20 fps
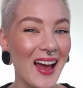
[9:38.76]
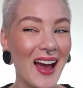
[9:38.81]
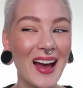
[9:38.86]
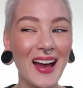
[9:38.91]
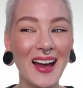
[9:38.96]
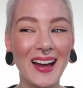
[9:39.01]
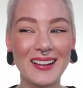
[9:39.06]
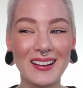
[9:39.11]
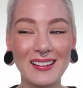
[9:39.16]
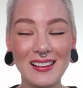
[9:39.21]

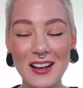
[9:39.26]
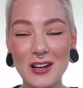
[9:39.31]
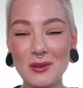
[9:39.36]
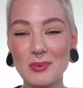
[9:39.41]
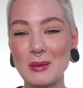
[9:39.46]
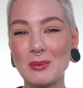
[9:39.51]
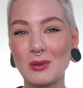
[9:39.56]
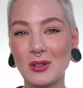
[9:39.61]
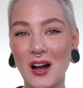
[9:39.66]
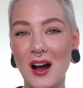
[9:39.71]
And a lot
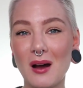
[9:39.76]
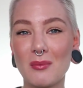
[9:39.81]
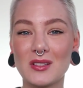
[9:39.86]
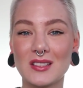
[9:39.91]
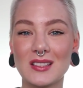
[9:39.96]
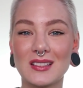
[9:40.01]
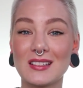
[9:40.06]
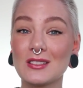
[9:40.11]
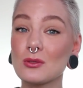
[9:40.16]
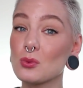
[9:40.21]
of people
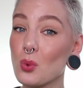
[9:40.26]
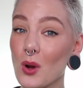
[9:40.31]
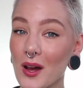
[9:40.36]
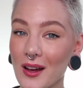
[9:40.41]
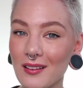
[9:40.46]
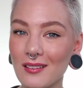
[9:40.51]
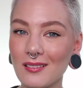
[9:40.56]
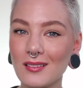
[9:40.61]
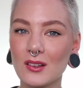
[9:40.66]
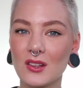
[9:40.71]
commented as
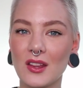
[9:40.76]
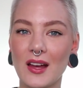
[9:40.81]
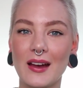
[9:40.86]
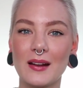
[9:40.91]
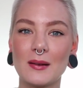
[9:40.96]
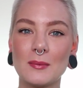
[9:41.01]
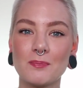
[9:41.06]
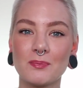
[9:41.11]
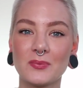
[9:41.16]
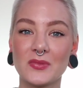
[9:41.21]
well
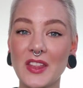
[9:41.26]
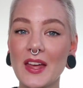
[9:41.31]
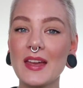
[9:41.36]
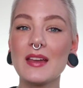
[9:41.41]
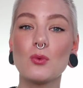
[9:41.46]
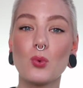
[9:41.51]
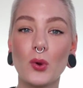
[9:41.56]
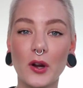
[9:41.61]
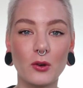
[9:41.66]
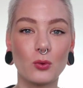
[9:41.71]
that
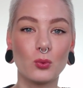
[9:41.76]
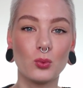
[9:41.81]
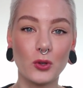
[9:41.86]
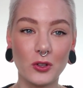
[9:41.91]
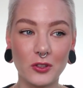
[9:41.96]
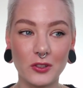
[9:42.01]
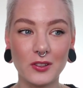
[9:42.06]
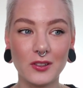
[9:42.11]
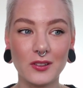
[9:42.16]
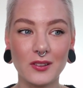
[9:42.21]
they wear
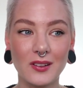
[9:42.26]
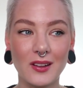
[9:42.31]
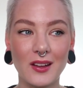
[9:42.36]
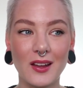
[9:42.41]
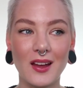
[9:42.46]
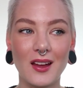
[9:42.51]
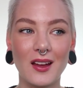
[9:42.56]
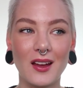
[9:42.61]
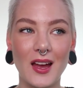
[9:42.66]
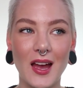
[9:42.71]
wood
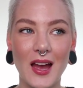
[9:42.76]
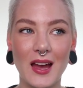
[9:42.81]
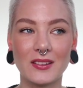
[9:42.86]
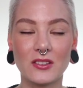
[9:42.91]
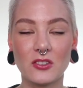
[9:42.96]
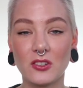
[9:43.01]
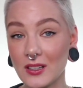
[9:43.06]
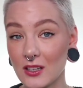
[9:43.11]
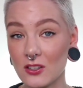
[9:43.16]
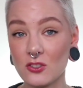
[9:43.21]
and
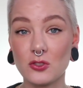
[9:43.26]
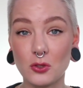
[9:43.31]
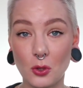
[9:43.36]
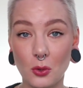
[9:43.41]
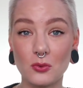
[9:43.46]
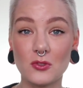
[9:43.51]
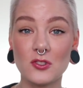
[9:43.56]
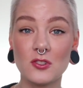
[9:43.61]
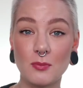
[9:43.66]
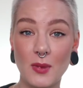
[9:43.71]
their ears
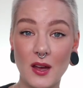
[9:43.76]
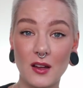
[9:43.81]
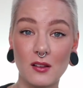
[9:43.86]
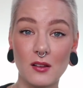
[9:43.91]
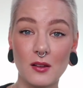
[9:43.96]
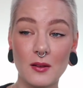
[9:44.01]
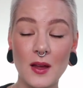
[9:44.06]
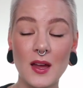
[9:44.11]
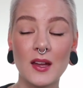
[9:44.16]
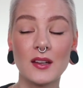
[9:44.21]
don't
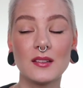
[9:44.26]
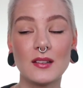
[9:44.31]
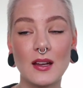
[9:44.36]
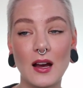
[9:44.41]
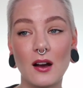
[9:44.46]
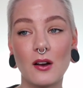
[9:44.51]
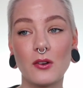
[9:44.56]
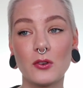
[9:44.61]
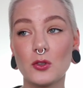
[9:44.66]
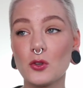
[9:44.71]
smell.
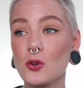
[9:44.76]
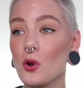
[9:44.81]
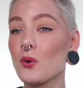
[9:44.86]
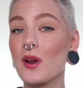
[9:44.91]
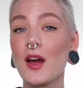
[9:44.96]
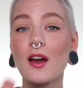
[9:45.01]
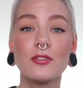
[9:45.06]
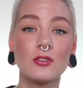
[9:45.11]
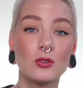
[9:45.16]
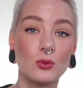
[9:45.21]
Now, you
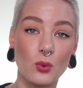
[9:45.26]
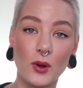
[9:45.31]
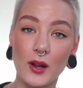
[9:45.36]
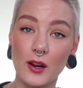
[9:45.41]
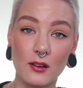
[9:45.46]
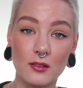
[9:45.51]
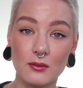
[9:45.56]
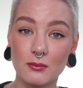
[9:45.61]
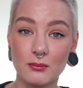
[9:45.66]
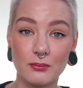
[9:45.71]
don't have to
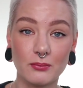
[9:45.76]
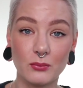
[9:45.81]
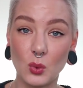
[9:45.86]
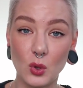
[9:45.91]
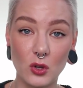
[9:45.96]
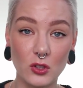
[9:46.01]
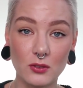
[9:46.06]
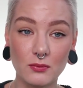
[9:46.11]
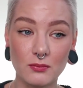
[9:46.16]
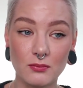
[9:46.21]
wear
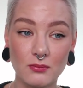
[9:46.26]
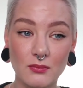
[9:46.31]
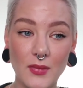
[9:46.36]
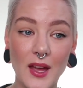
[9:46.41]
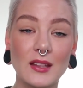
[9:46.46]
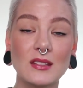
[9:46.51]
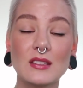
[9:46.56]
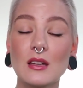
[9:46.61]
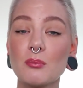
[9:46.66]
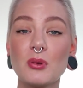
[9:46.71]
wood.
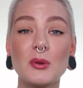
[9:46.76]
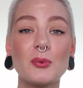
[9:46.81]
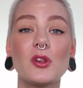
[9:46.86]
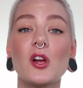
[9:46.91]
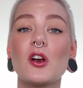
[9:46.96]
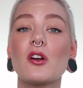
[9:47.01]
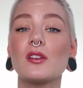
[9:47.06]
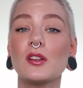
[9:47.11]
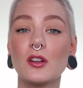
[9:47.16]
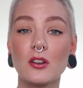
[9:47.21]
And some people
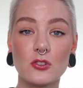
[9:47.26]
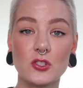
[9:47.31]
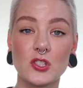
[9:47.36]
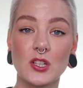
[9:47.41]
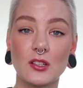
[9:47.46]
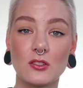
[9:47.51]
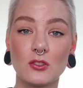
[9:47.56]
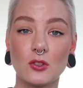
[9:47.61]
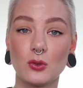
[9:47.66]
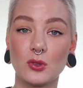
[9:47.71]
are
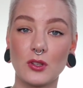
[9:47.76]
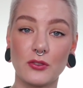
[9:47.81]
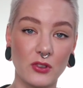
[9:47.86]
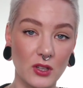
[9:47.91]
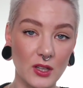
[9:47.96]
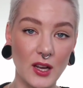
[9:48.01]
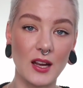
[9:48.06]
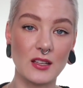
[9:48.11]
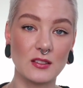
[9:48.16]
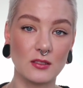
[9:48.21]
allergic to
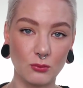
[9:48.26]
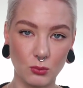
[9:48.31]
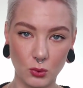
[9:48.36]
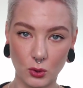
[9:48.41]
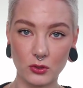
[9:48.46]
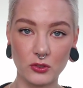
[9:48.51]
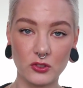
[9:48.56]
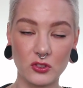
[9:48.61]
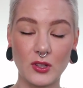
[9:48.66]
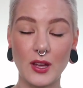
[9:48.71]
different kinds of
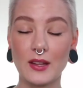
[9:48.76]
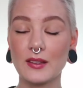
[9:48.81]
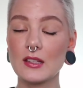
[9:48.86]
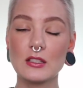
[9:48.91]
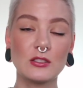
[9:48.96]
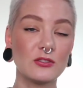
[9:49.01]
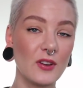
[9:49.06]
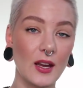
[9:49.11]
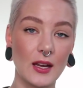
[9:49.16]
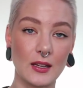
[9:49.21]
woods, and
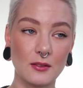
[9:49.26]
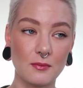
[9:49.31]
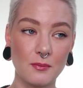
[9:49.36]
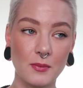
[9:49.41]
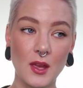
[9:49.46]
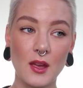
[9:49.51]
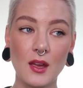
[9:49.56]
that's fine.